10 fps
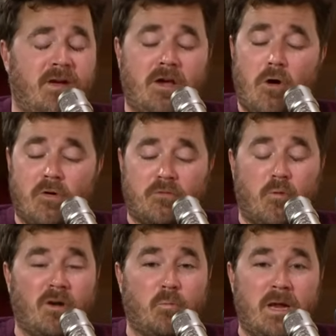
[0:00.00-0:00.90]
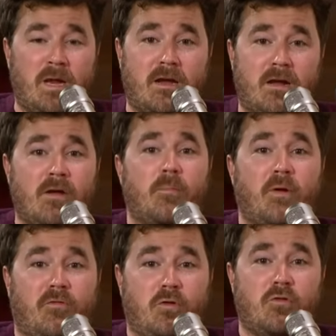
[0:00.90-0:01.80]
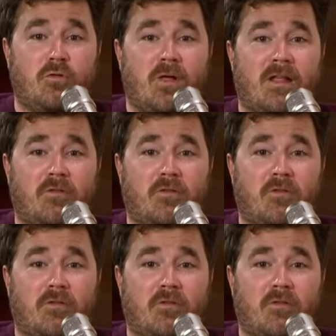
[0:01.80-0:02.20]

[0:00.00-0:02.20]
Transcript: I know it's 1 week, but if you do that